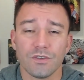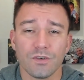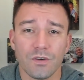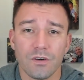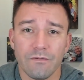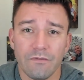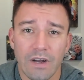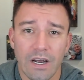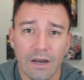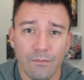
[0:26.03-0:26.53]
a
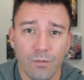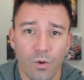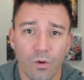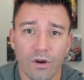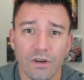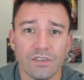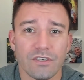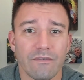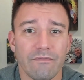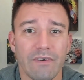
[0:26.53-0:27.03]
certified
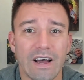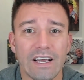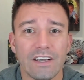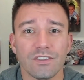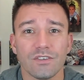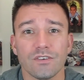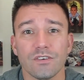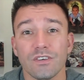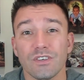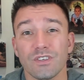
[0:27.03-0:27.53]
mortgage
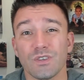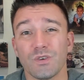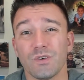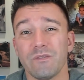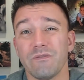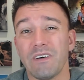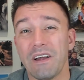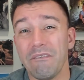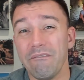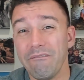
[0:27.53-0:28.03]
advisor, a
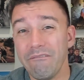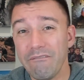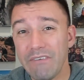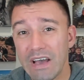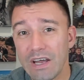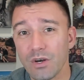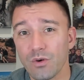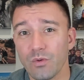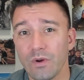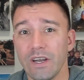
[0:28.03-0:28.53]
certified
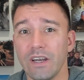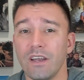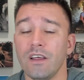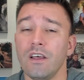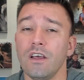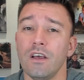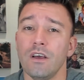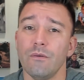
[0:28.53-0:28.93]
veteran